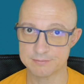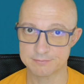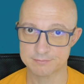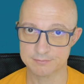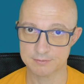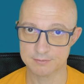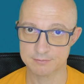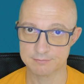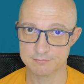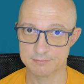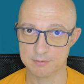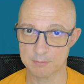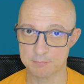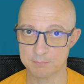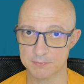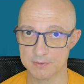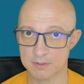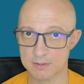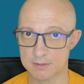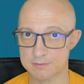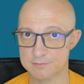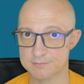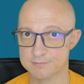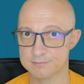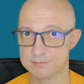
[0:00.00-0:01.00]
that something
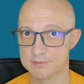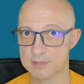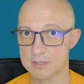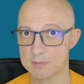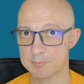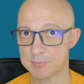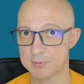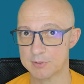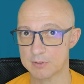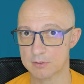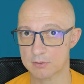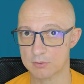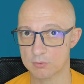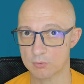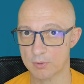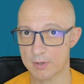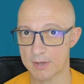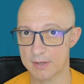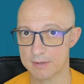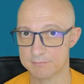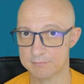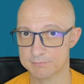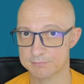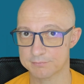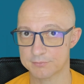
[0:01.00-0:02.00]
is skipping. You
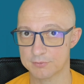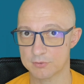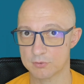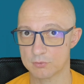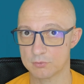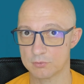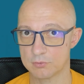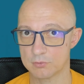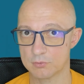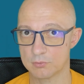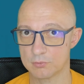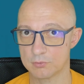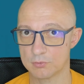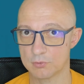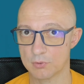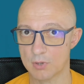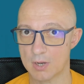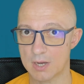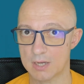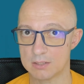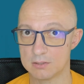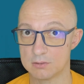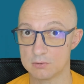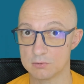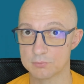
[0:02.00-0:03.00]

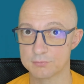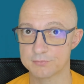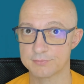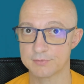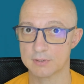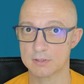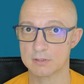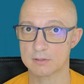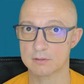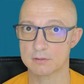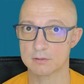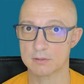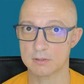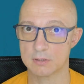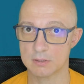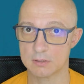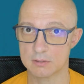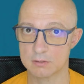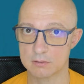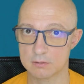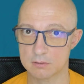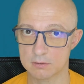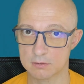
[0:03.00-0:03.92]
are losing the